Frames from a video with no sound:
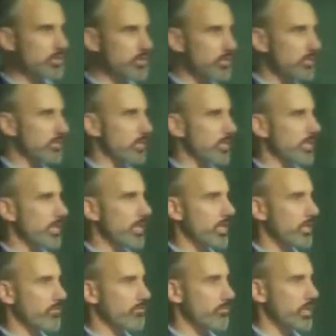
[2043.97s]
to then have the
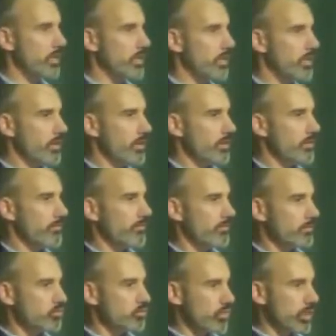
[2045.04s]
image that's being taken of
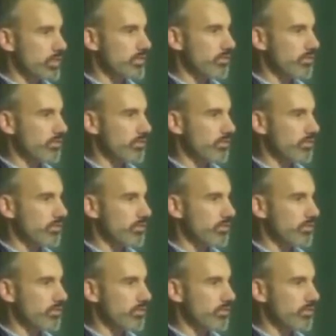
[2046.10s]
me